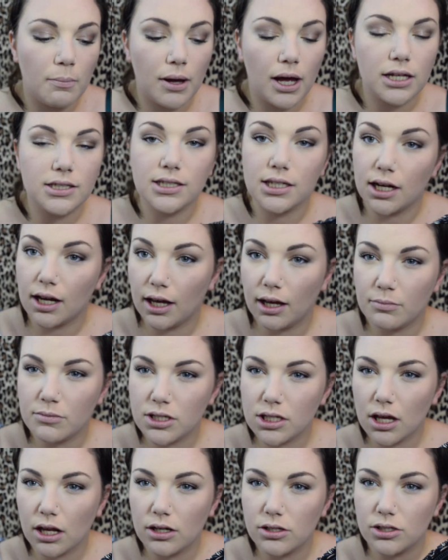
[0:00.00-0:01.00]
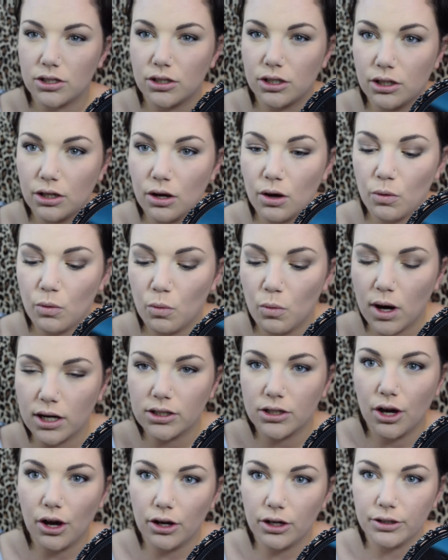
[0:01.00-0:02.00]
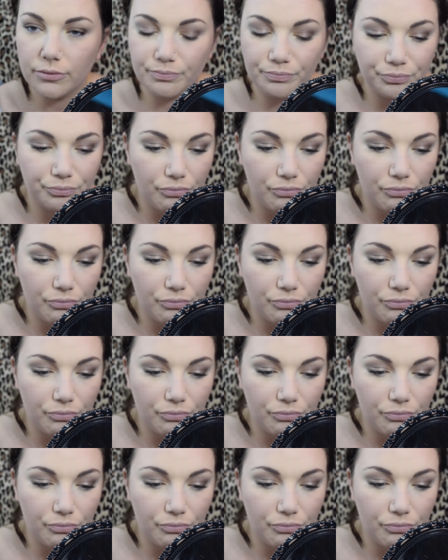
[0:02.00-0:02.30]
But today I'm just going to do 1 coat,